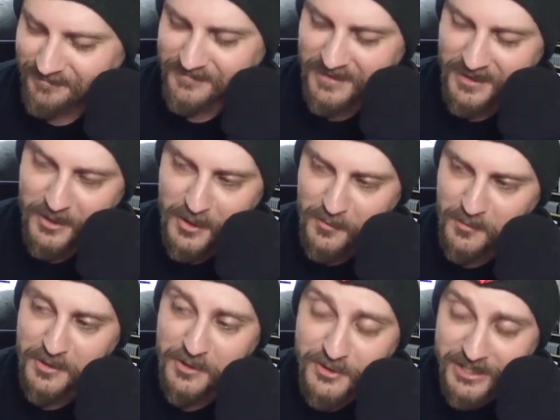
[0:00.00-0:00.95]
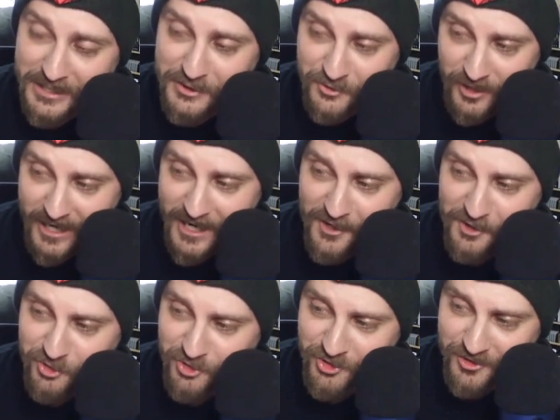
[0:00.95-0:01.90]
All right. Well, you're saying
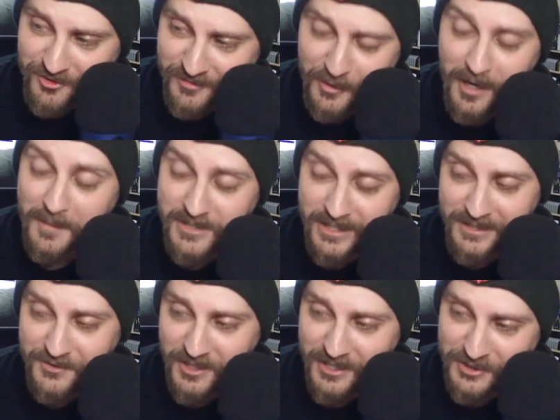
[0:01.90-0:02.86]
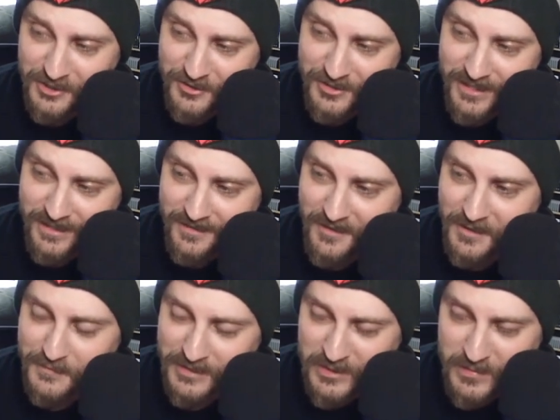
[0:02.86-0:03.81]
trash, or I'm saying trash, and you're saying not enough
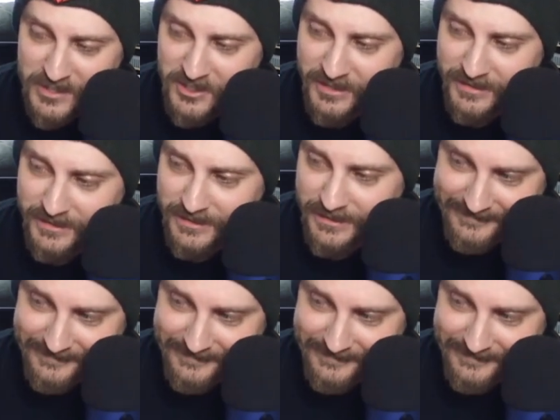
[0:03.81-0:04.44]
experience.